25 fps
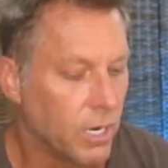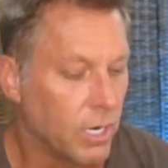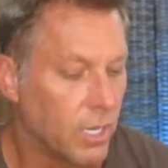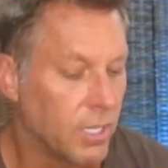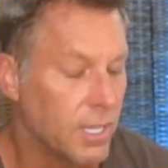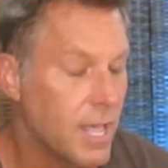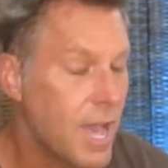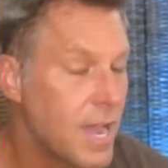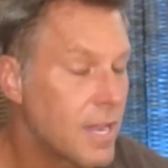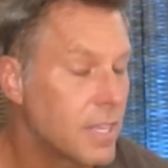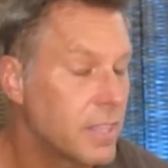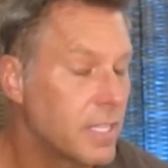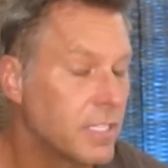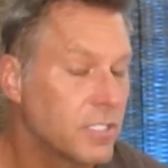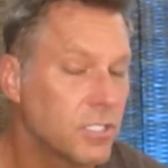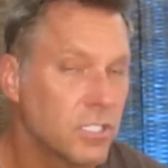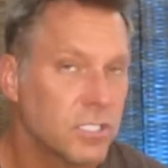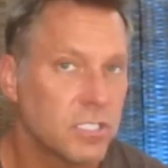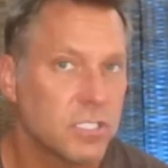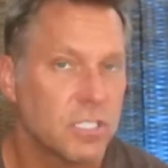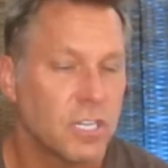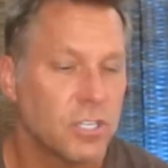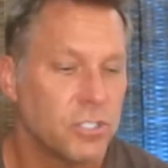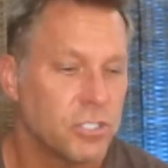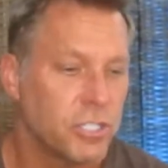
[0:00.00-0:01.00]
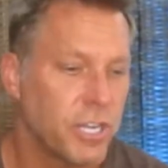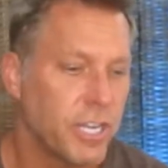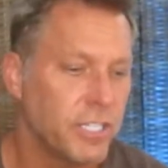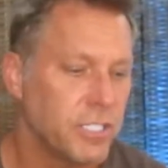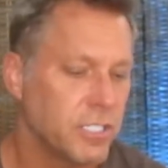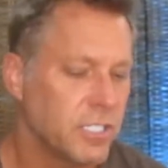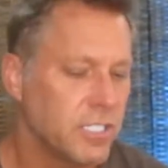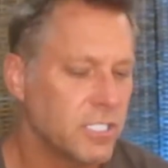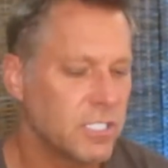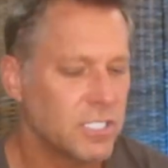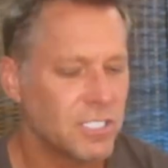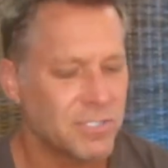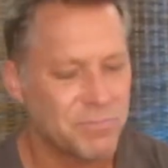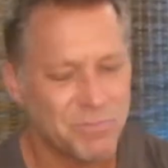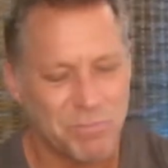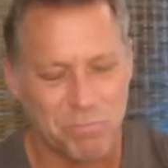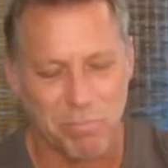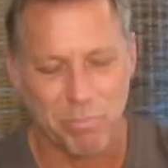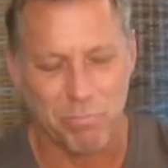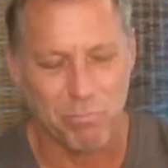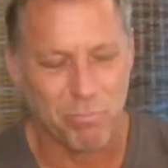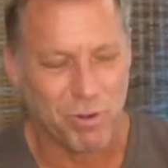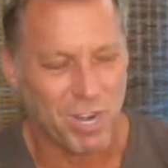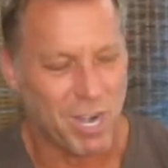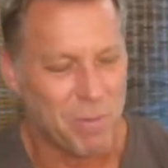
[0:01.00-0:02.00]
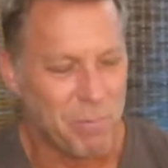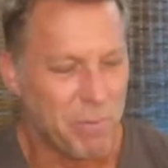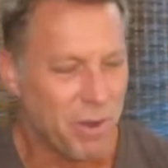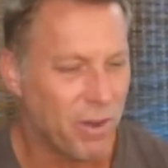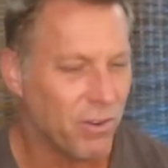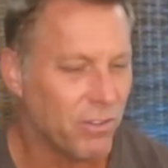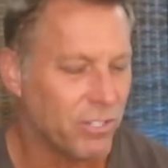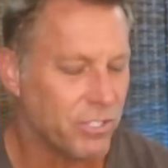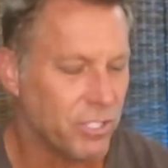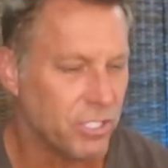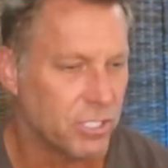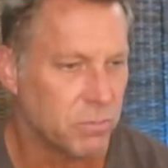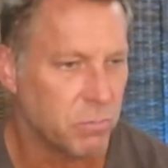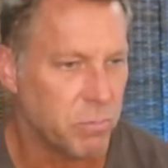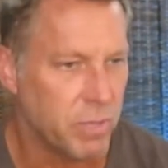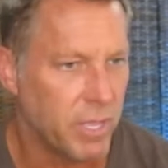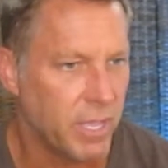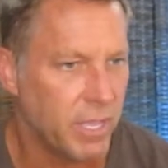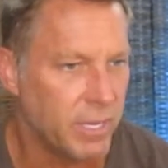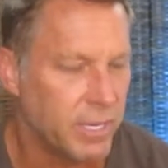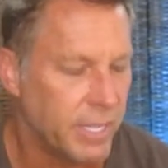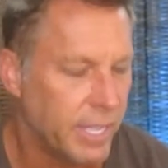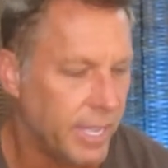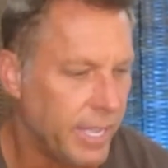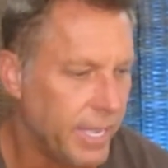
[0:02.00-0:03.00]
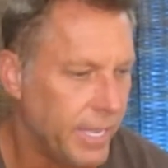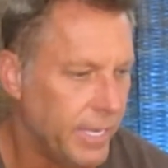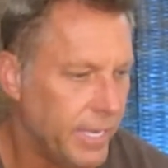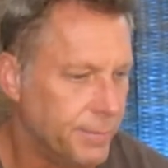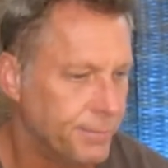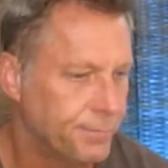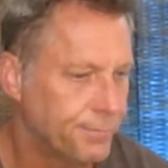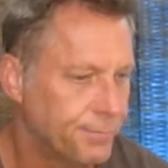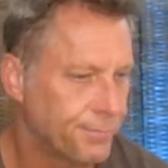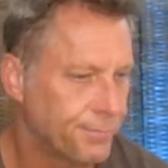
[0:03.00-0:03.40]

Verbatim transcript: A lot of things are going to start changing. This has primarily just been a